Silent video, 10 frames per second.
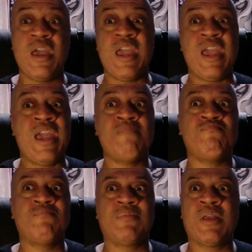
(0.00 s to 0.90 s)
And
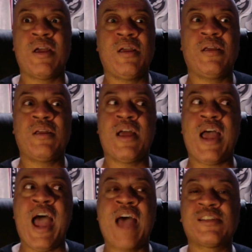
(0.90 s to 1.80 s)

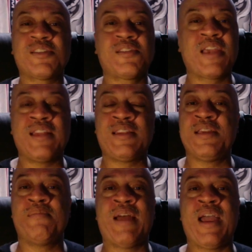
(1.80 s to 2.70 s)
I just look at
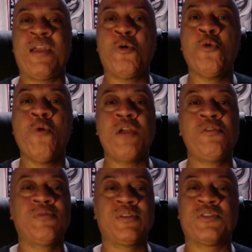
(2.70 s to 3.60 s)
them like, who are
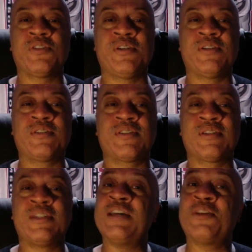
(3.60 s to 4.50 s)
you to judge?
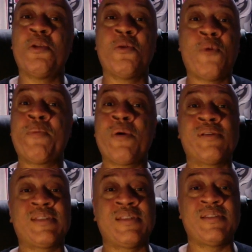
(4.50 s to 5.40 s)
There's only one
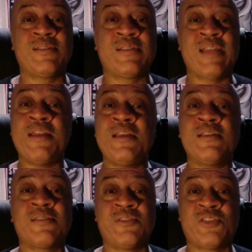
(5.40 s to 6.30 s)
person that
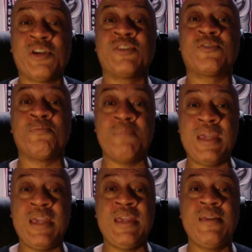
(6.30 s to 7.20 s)
needs to judge
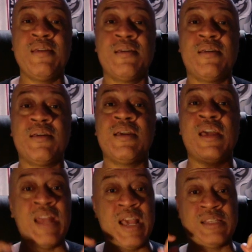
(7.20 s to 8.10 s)
me,
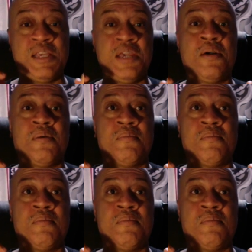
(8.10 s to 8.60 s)
and that's him.